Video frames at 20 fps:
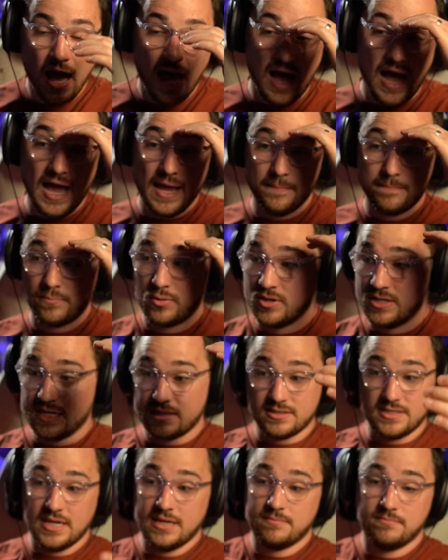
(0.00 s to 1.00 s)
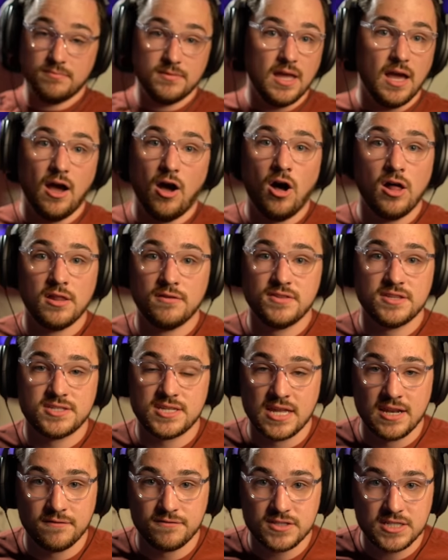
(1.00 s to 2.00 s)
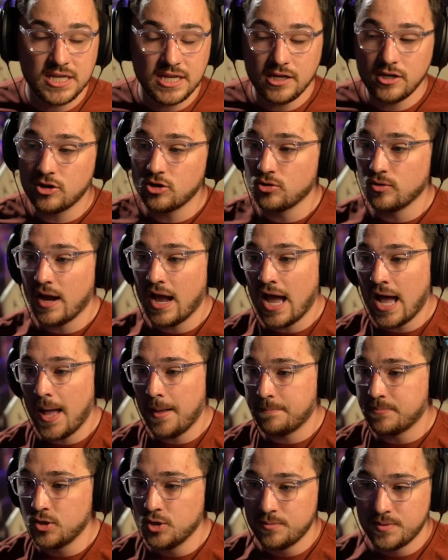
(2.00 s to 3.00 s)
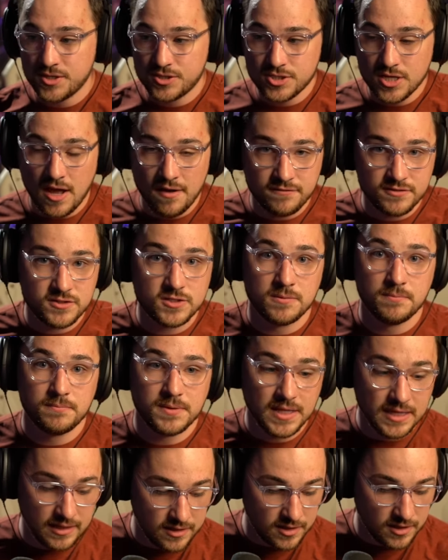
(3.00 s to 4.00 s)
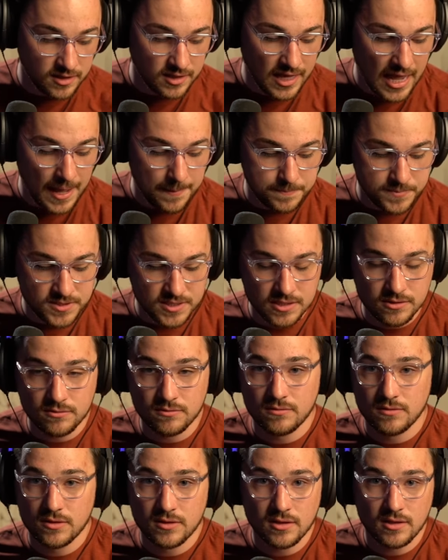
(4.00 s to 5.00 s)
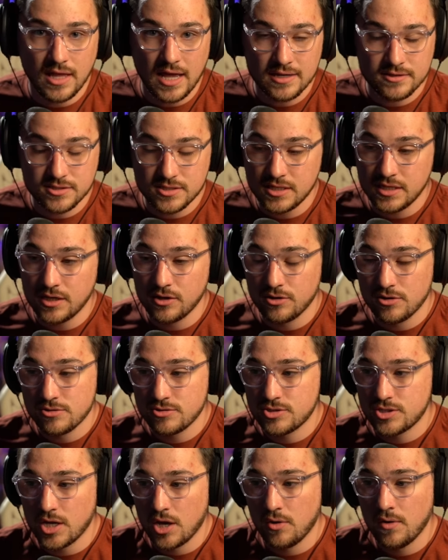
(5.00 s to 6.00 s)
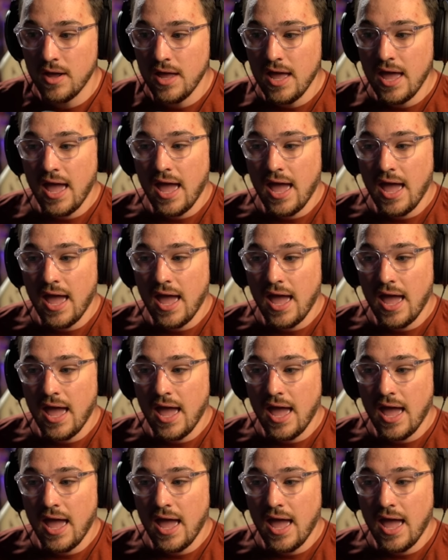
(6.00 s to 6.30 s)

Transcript: I predicted all of this NFT crap, Ubisoft's complete collapse in the last year or so.